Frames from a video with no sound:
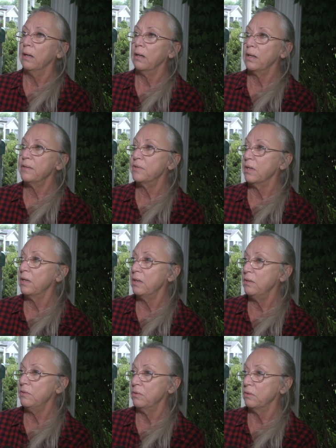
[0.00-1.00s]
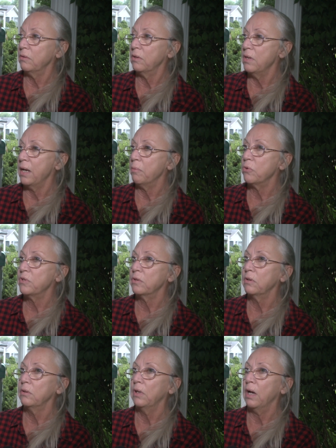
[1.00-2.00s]
I said, the neighbor's
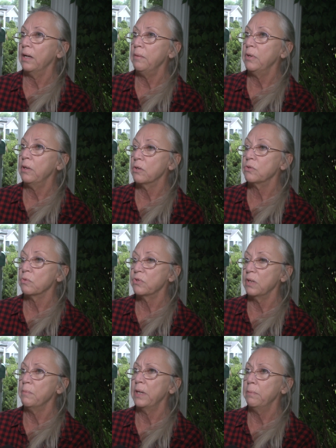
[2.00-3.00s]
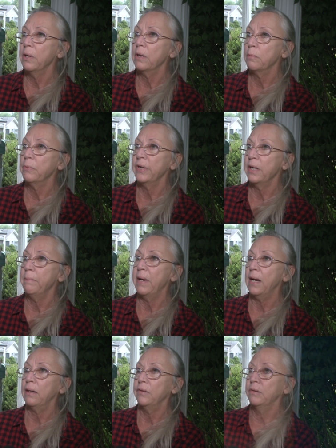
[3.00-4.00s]
got him. He goes, well, somebody better bring it
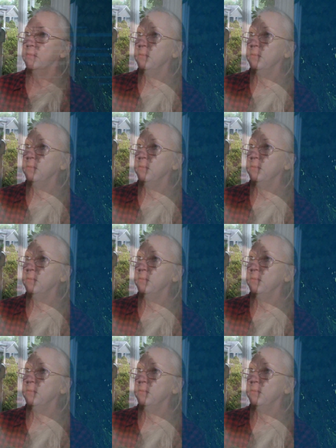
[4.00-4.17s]
back to